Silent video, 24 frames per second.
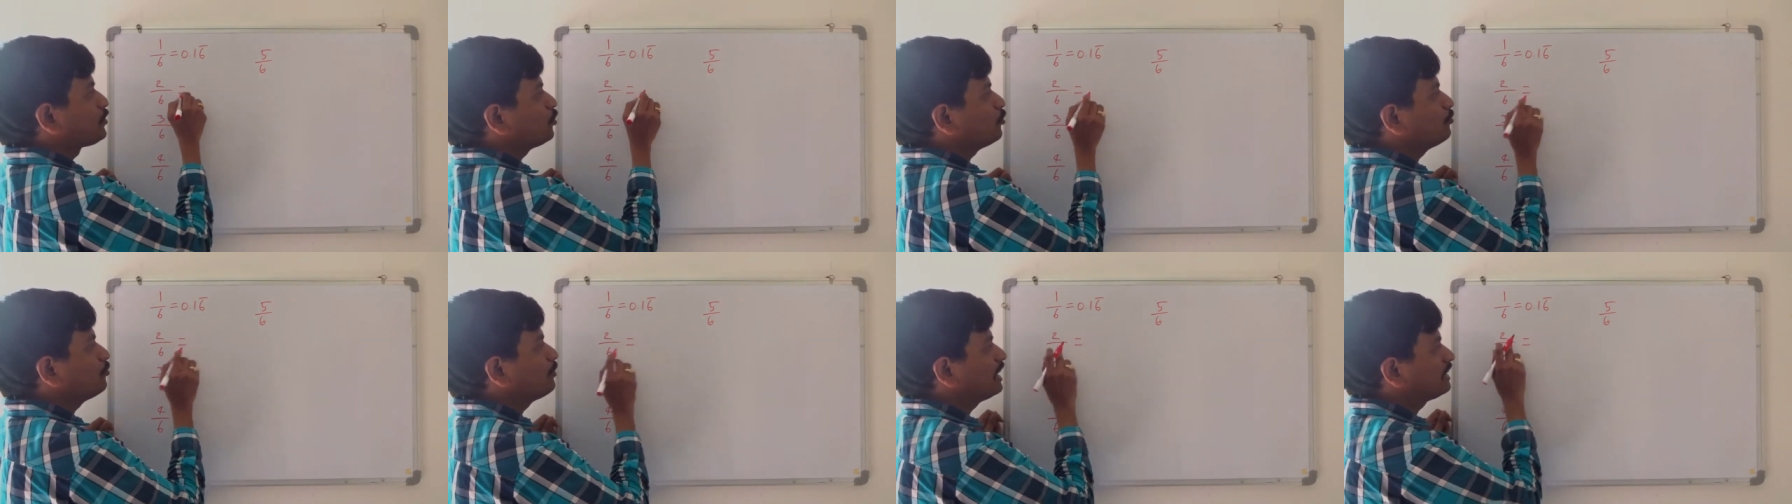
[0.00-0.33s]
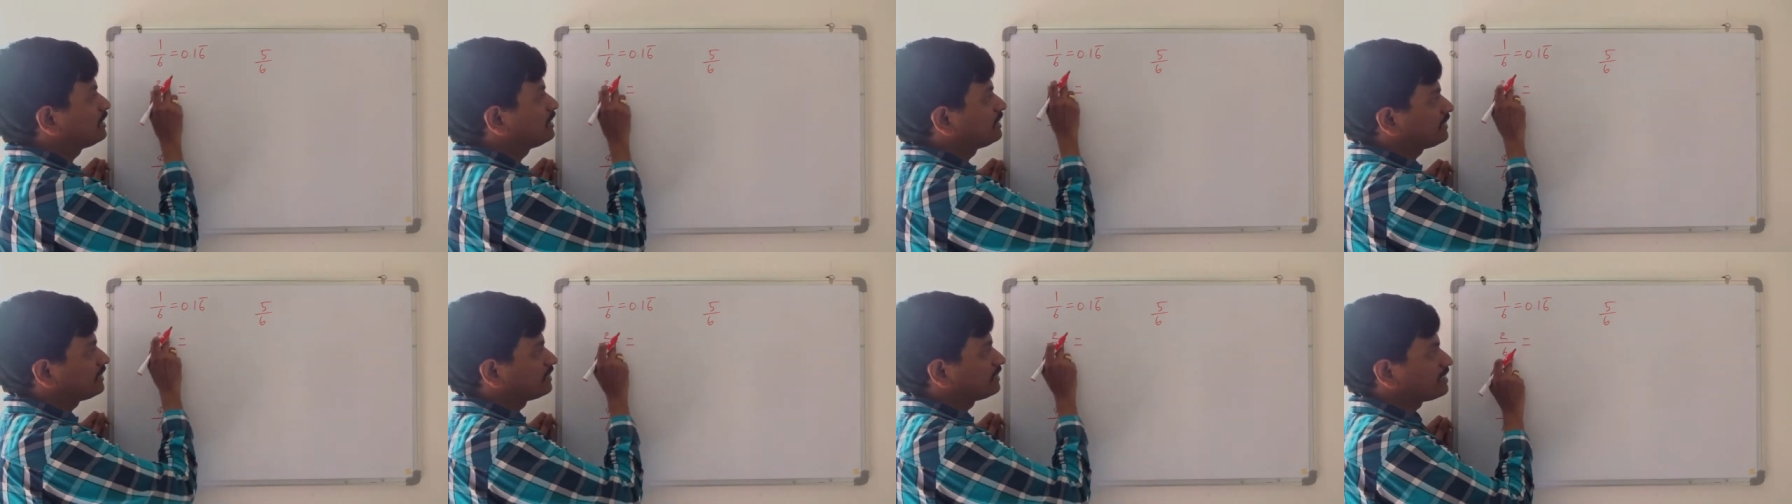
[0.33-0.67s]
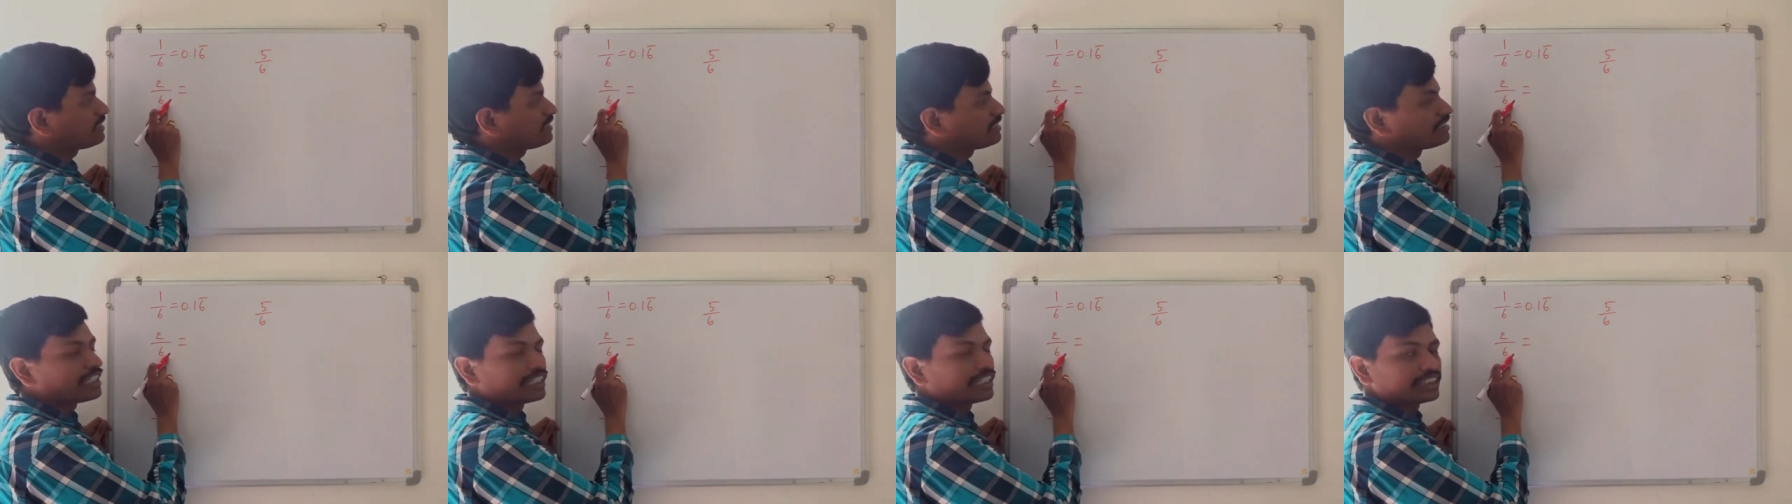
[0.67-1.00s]
2 by 6
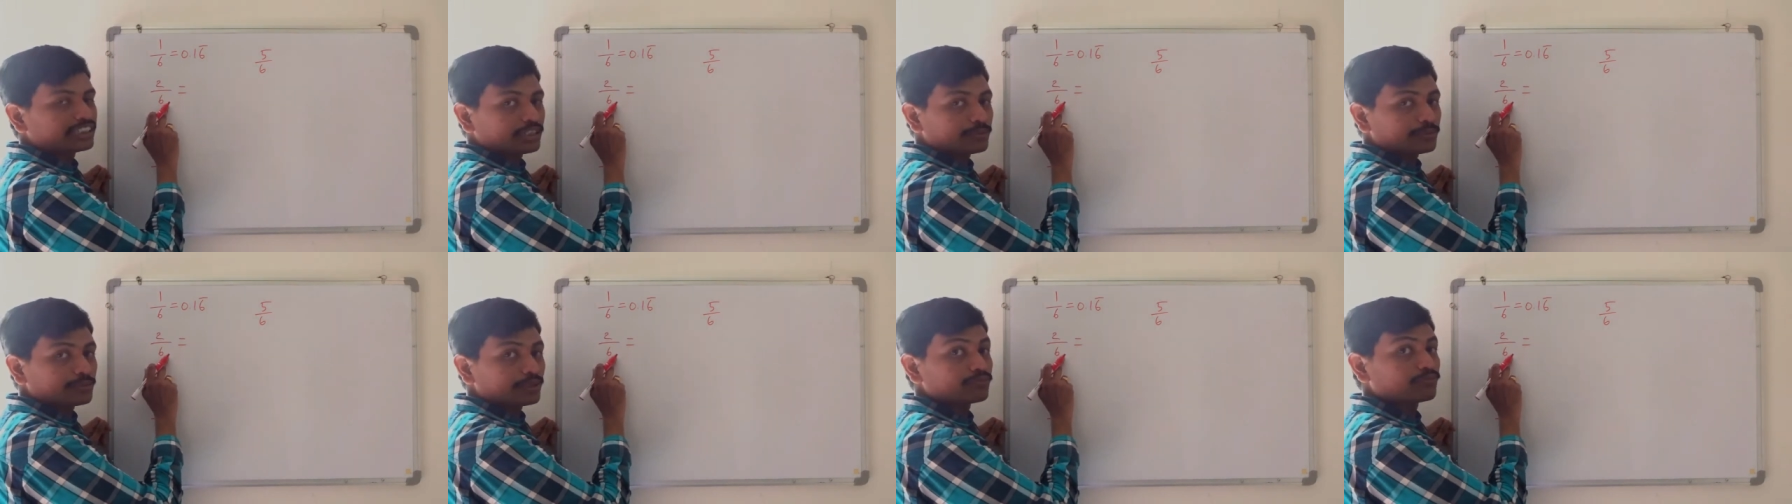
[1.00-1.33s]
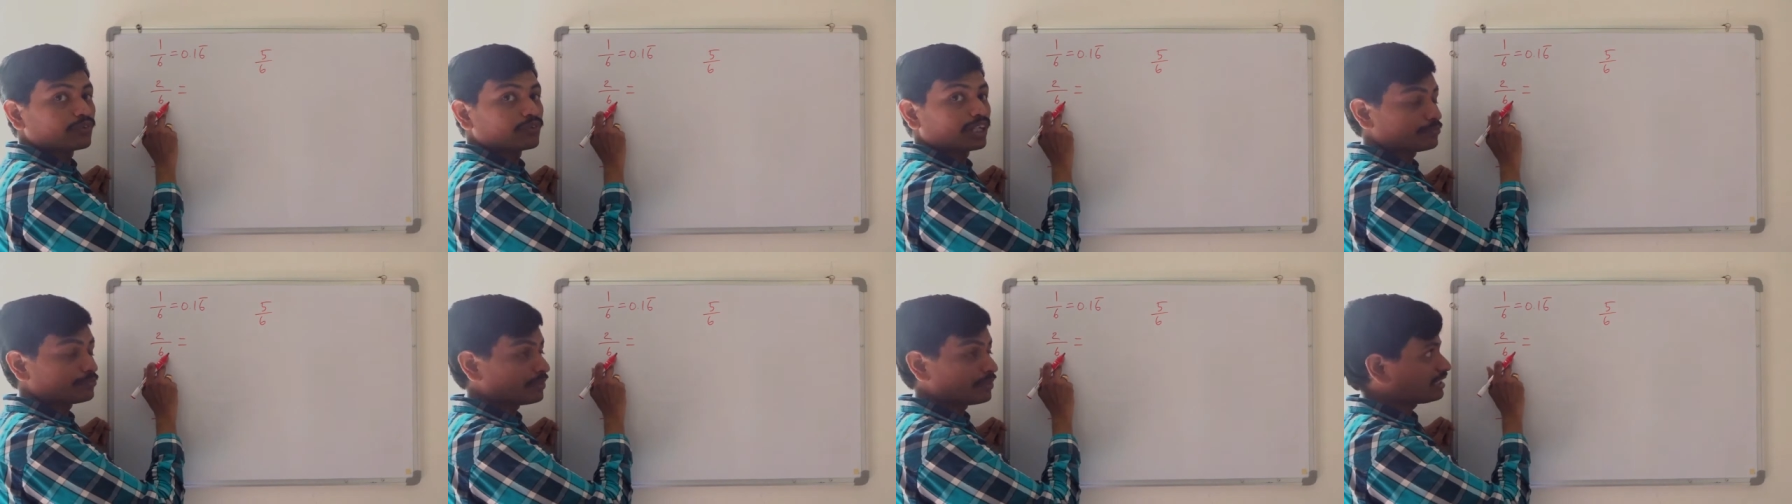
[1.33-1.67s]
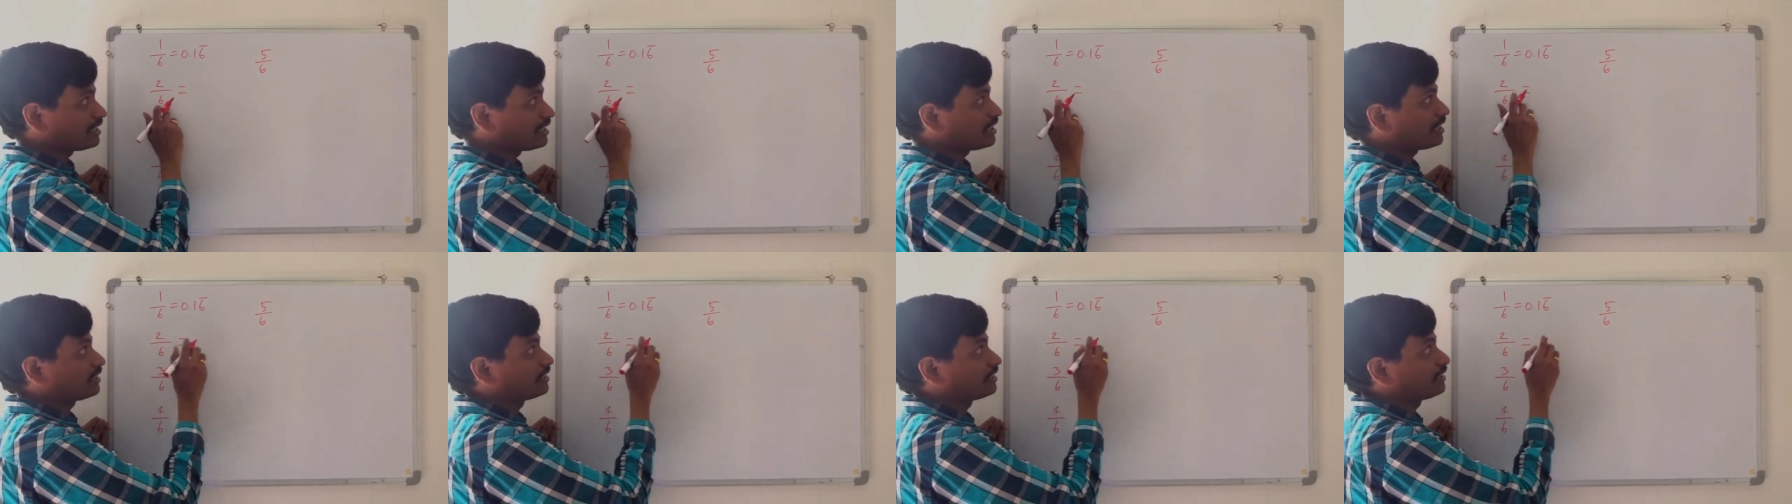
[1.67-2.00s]
is nothing but 1 by
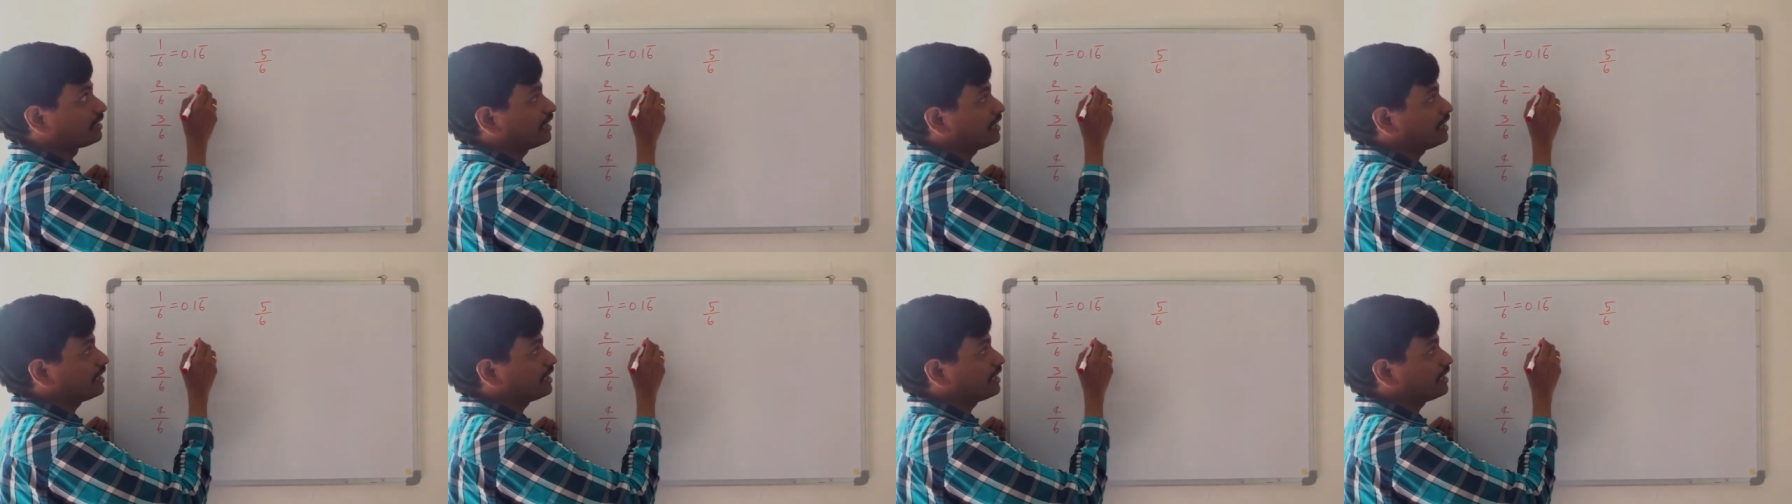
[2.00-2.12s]
3.